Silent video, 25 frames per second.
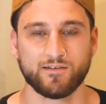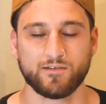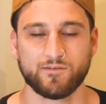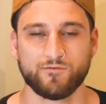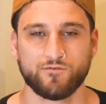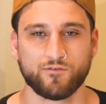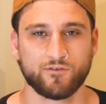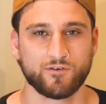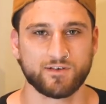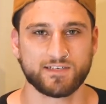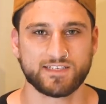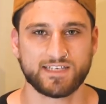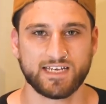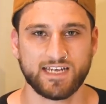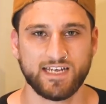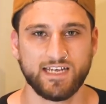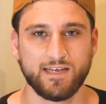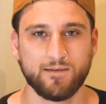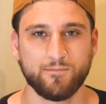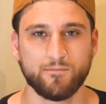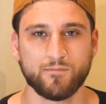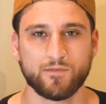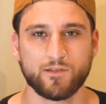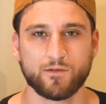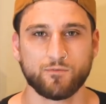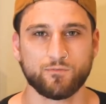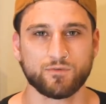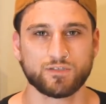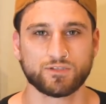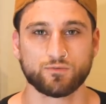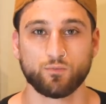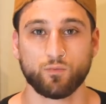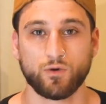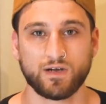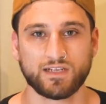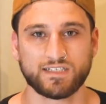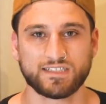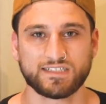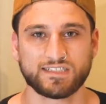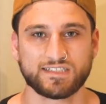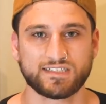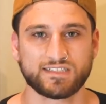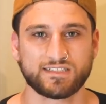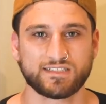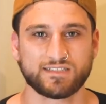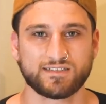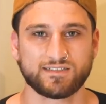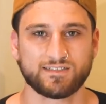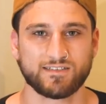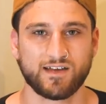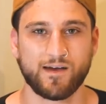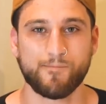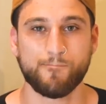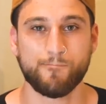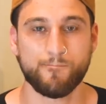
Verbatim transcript: for a team that was once a